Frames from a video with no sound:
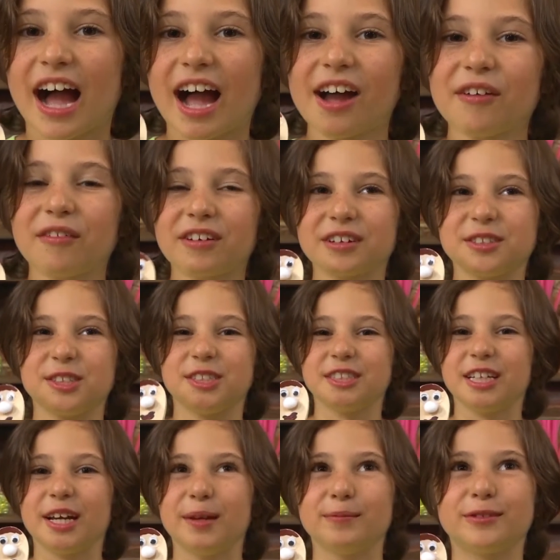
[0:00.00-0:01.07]
I want his
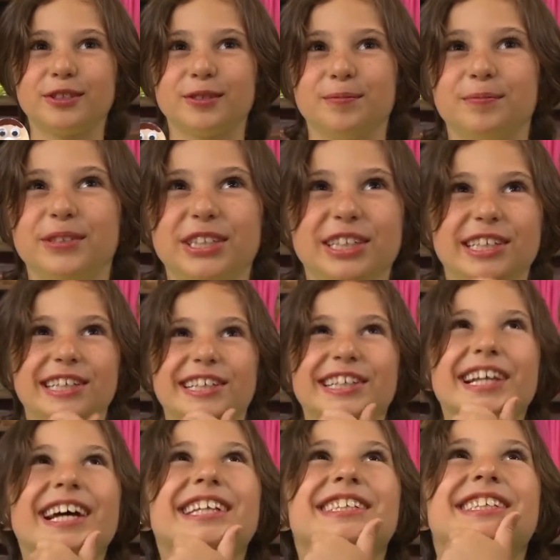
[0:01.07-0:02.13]
name to be,
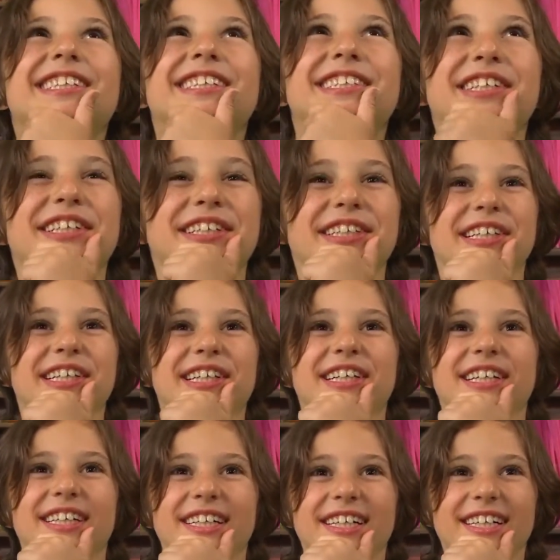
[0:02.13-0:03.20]
let's see,
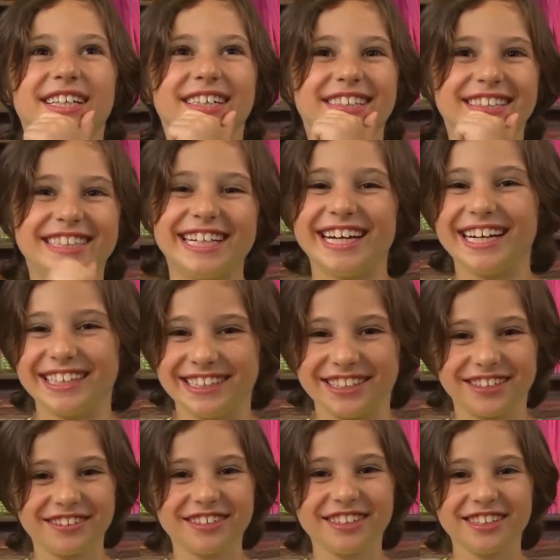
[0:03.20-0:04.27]
Daniel.